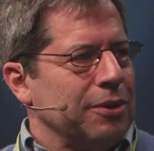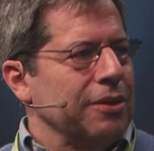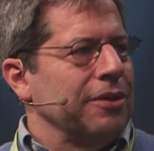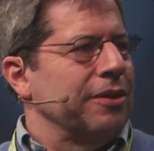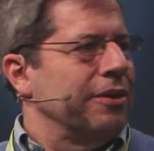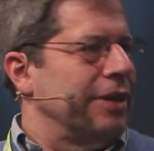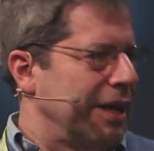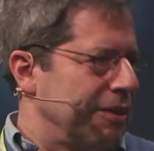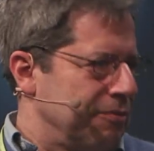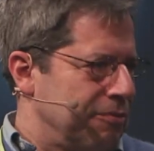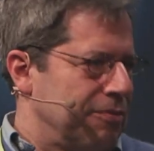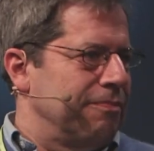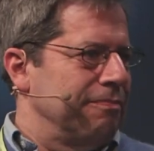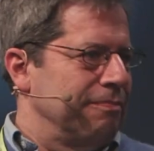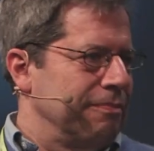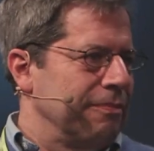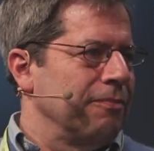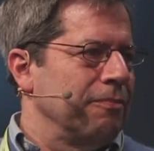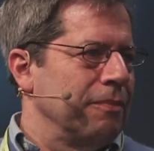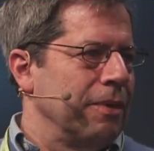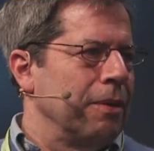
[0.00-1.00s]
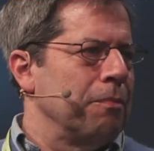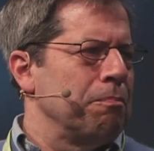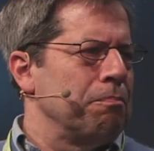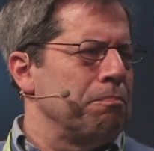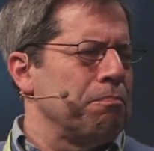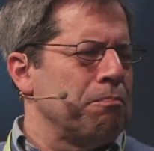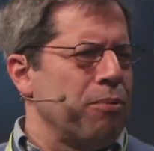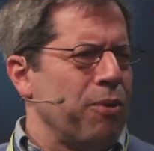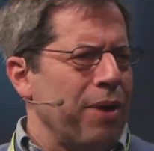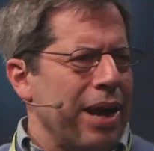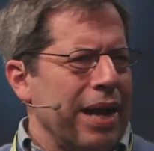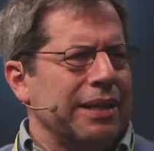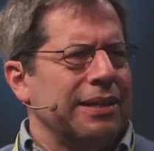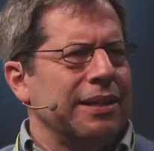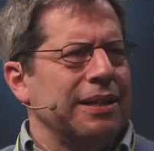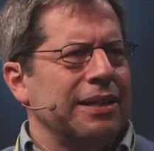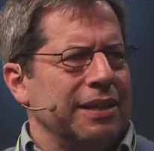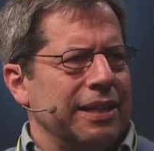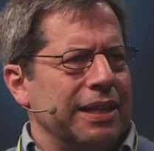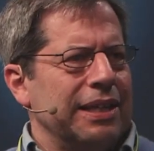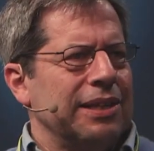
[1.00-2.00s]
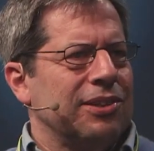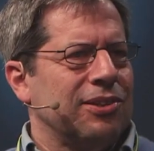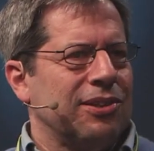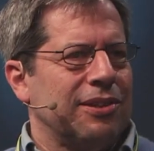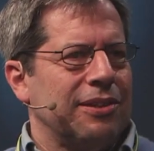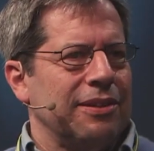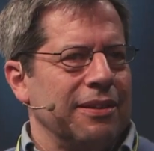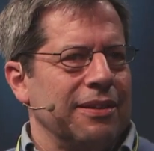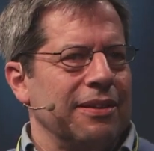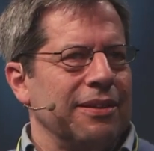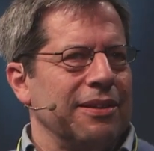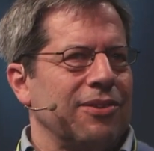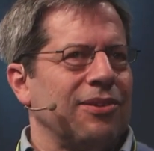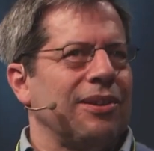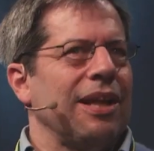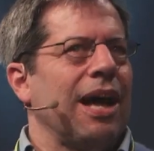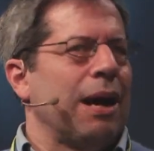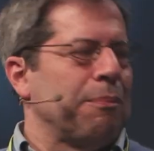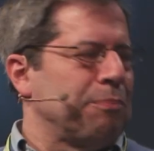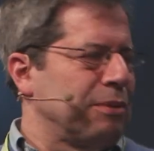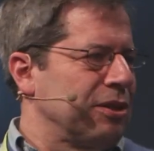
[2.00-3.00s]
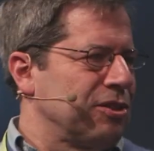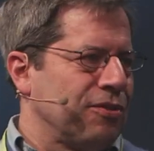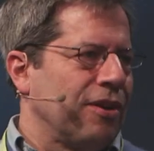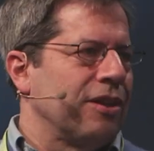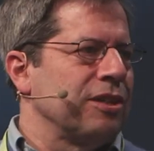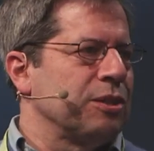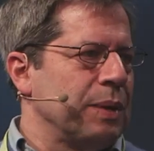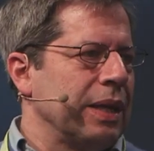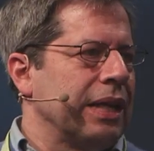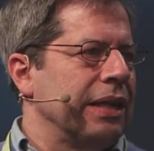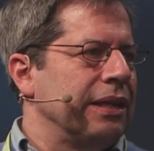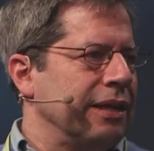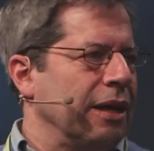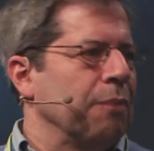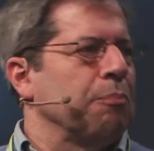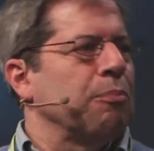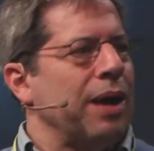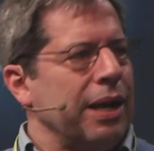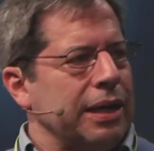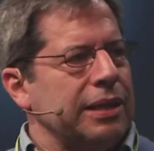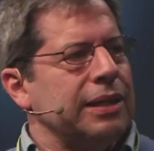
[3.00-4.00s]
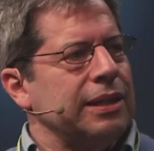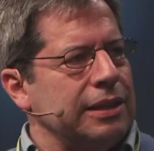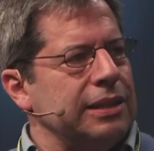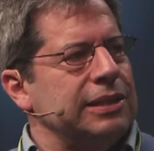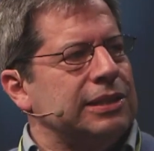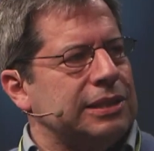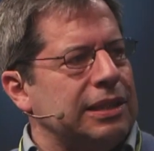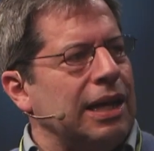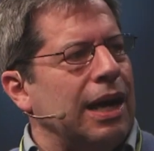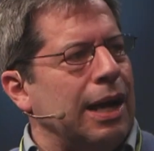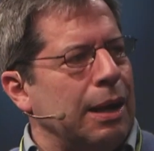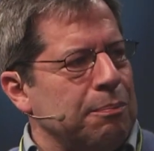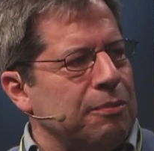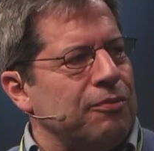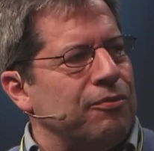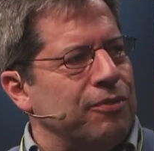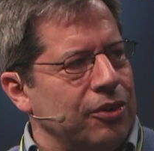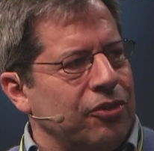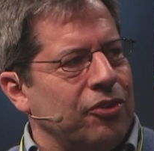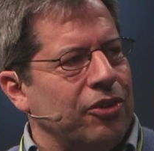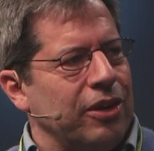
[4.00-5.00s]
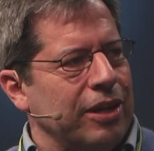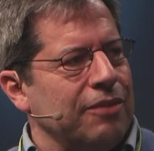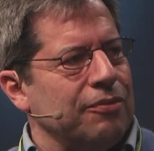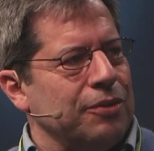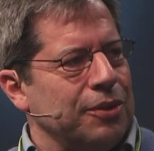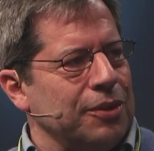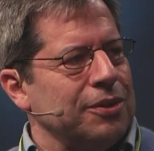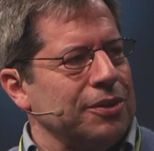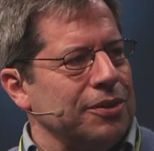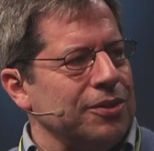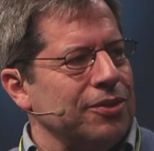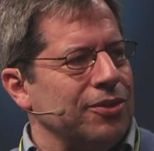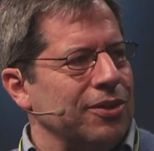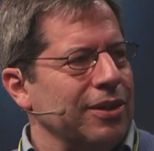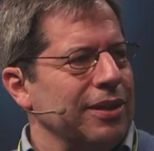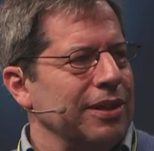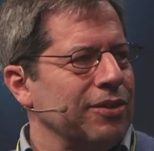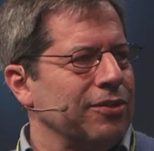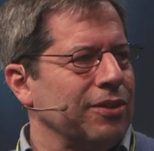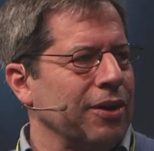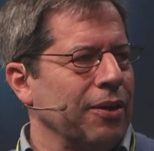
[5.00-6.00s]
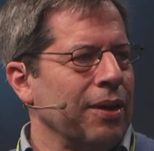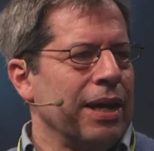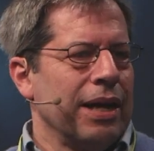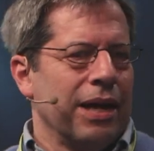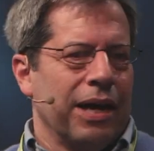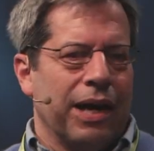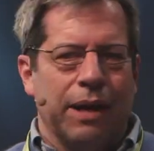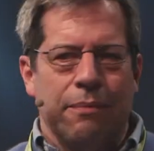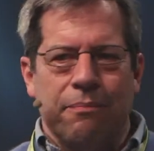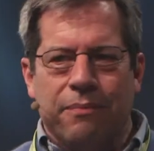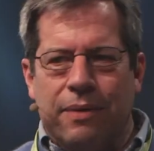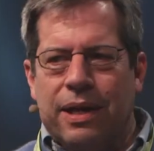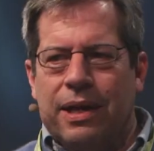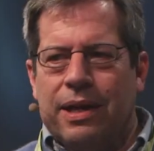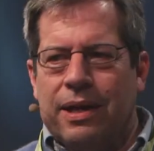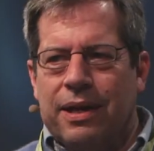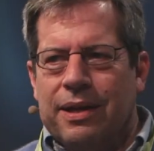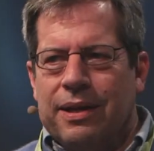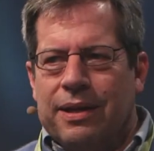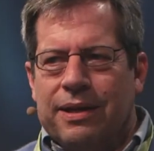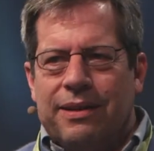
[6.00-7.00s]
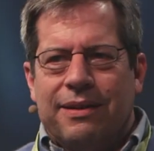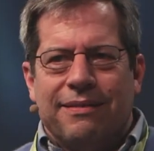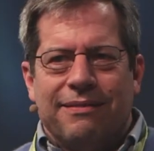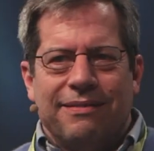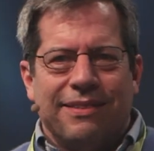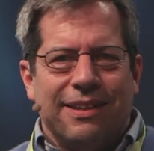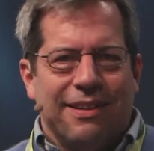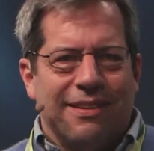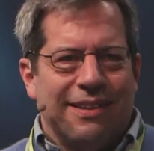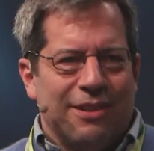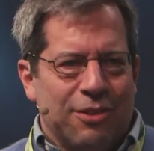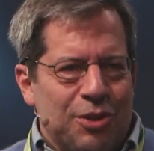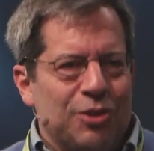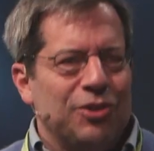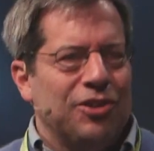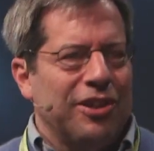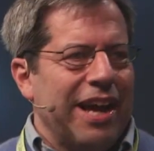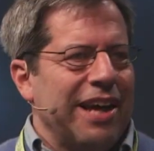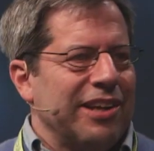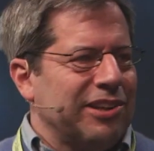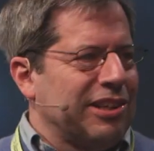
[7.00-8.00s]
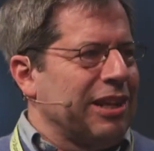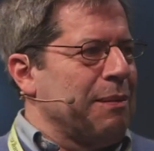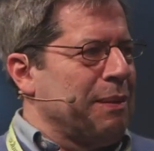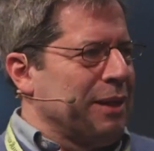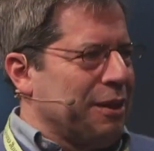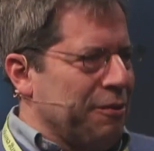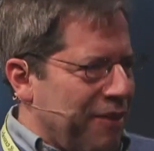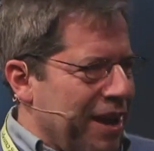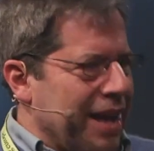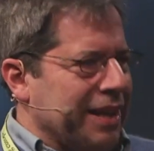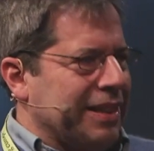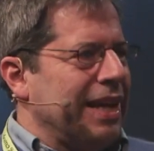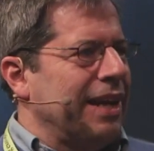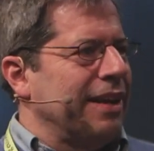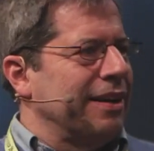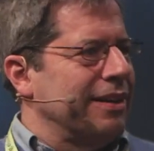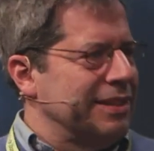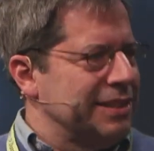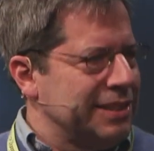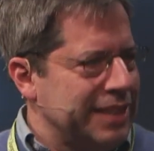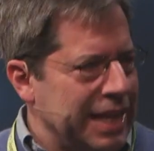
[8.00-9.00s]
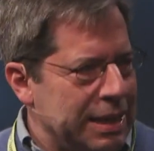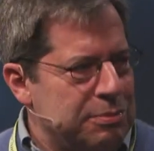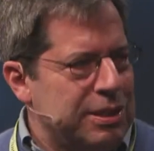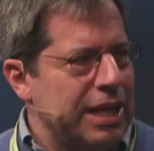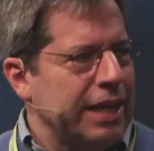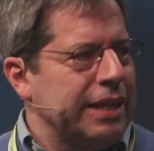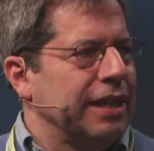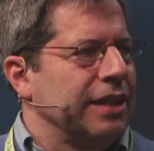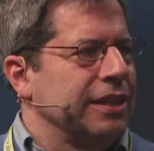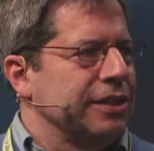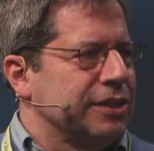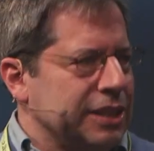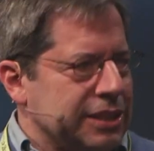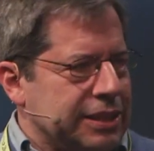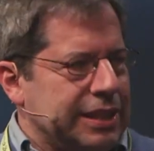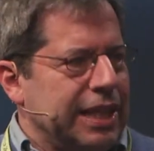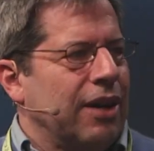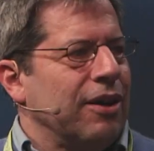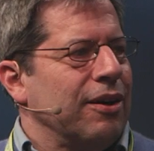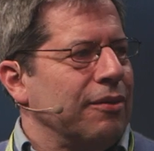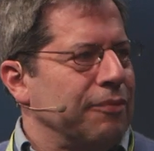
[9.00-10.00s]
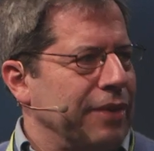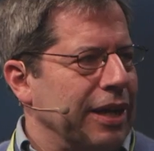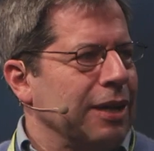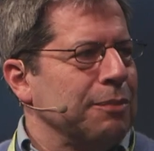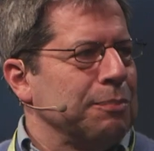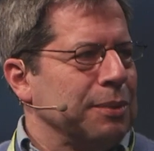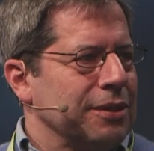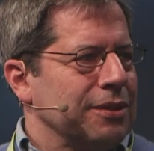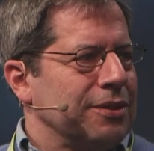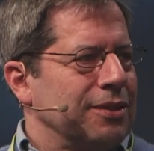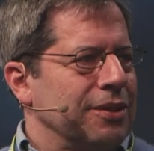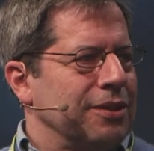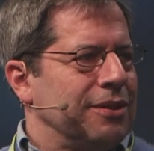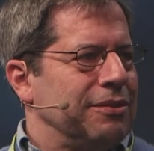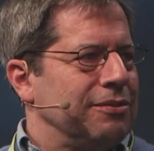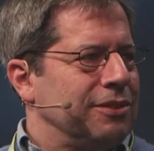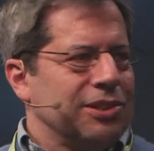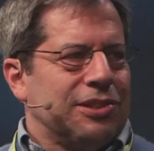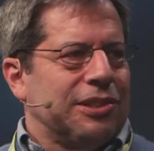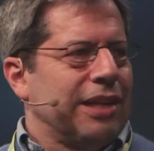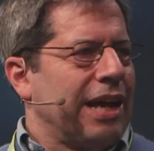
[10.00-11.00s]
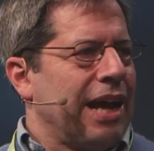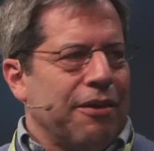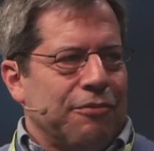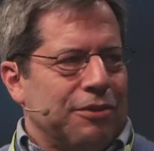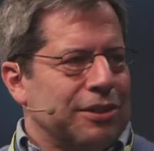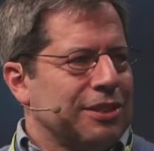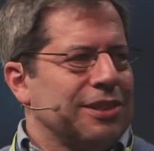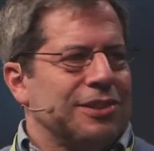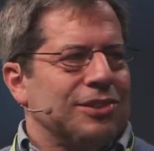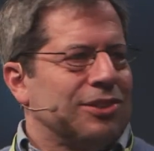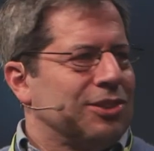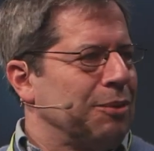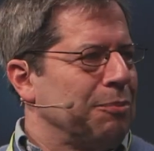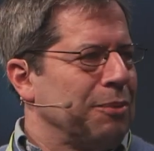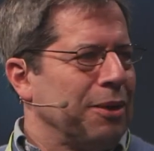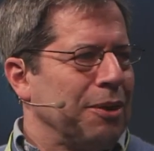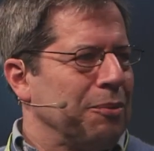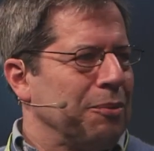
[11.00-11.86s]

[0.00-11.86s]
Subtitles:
alert, have practically stopped, as far as we can tell, practically stopped phishing of Googlers. So I'm enthusiastic about the fact that same technology is now available to just the average consumer